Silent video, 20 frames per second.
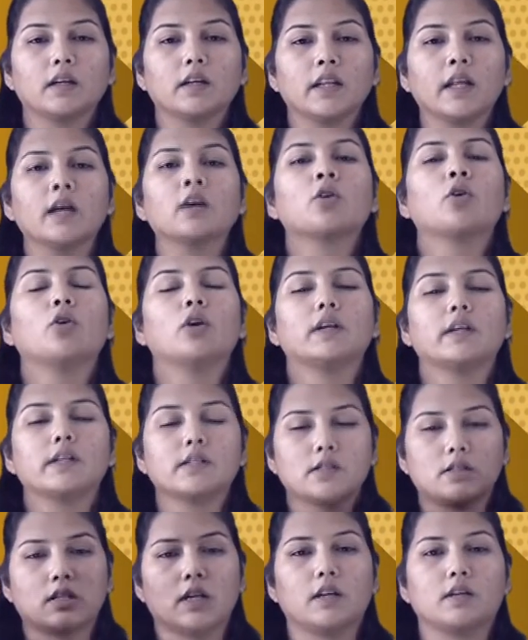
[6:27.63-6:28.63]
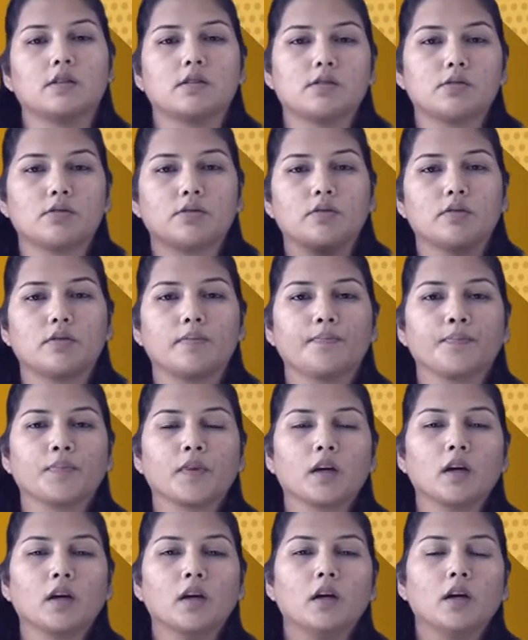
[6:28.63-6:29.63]
They are called as stars.
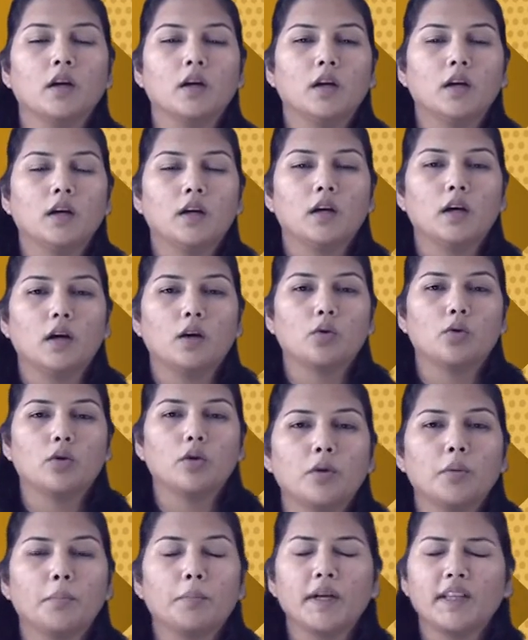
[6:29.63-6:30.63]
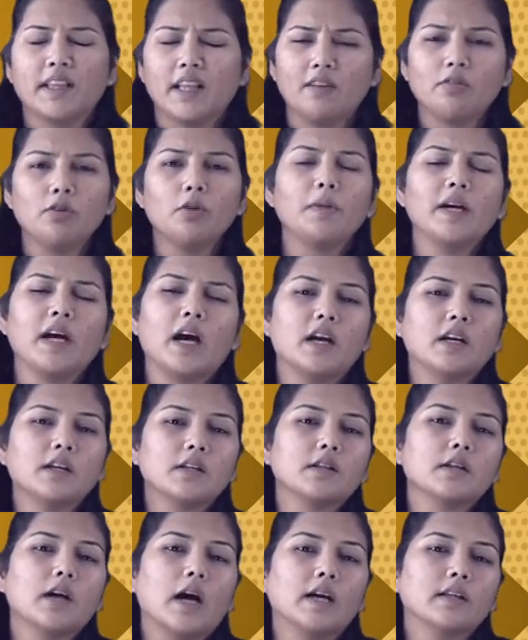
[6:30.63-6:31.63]
Now, but there will be
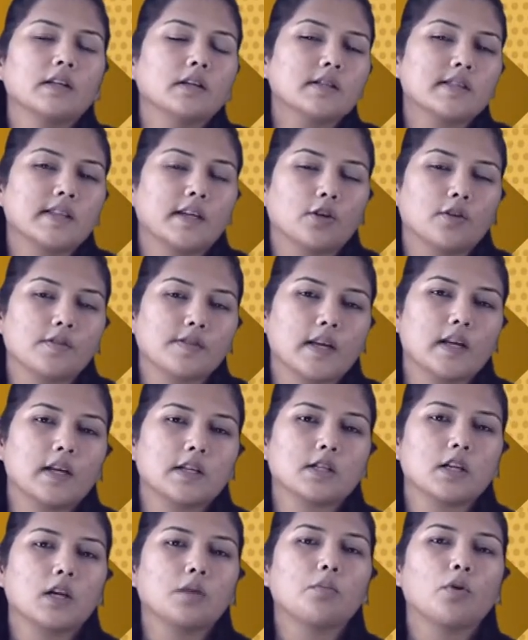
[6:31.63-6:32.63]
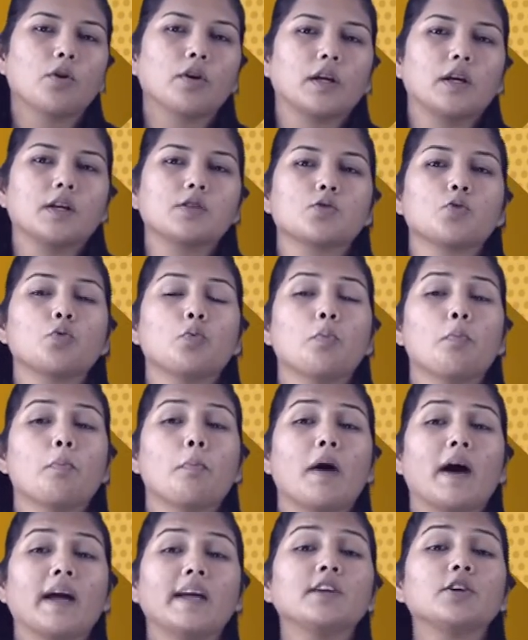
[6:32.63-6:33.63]
other set of celestial bodies who
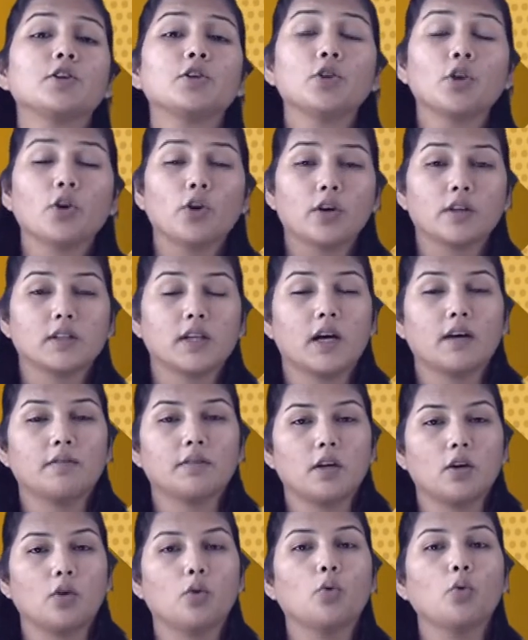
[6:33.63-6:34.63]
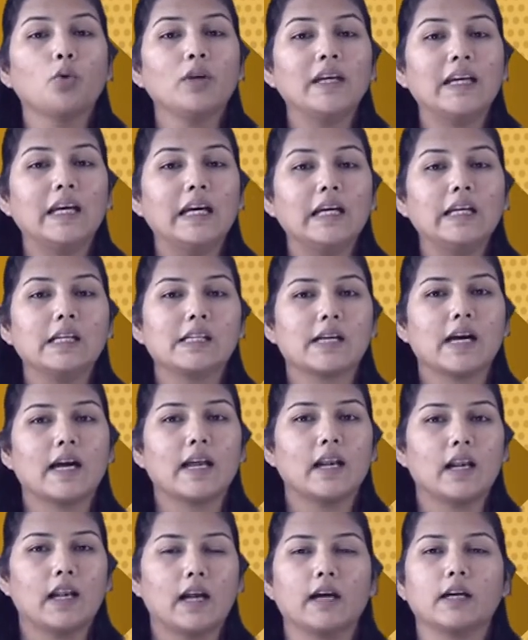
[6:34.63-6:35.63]
might not have their own heat
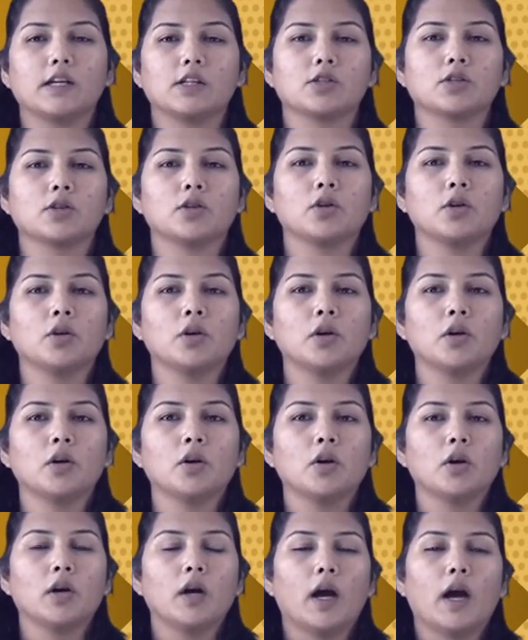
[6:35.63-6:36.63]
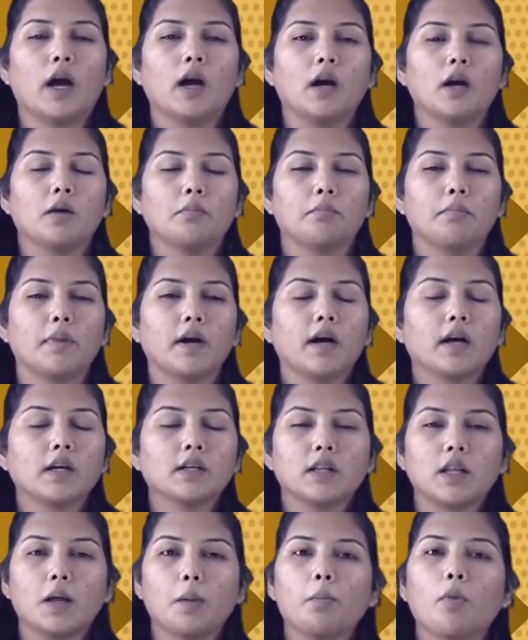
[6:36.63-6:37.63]
and light, but
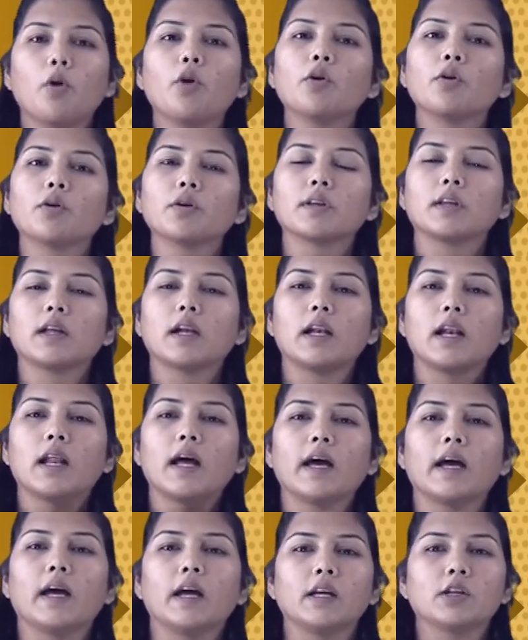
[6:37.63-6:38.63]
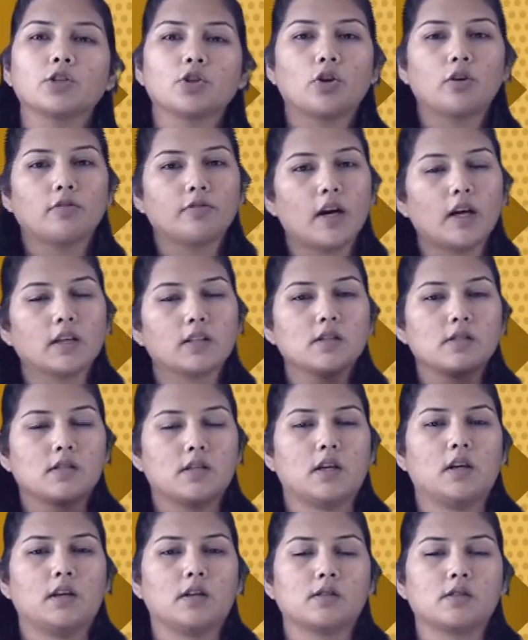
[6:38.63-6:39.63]
they borrow the light of other
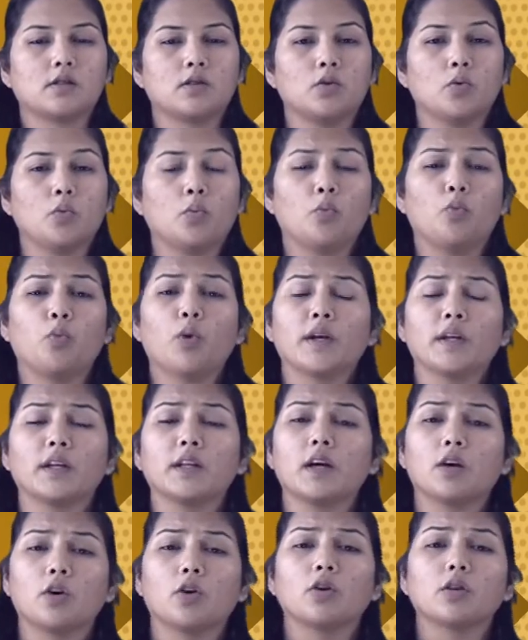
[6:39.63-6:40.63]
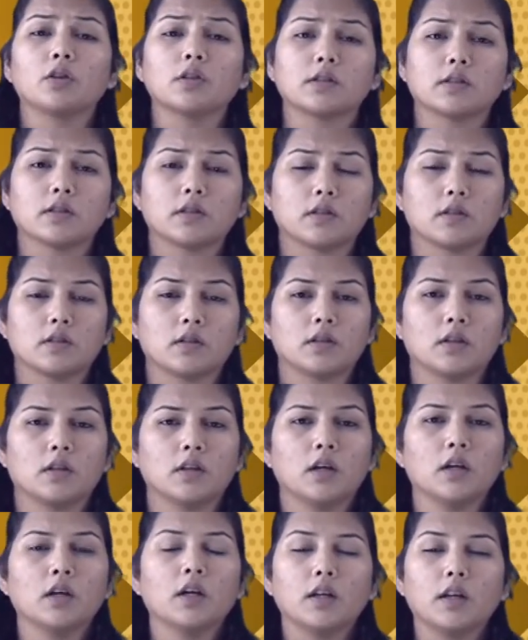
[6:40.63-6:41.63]
stars. What are they called?
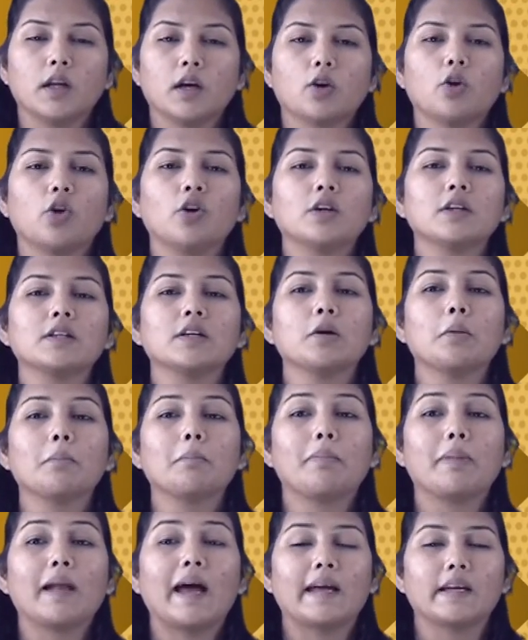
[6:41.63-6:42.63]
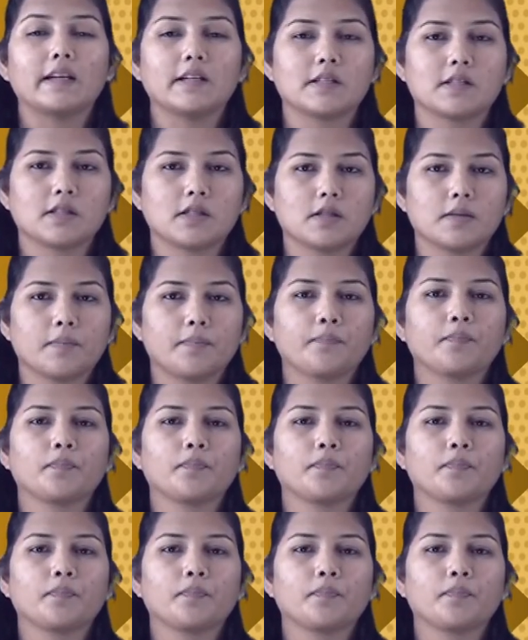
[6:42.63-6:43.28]
They're called planets.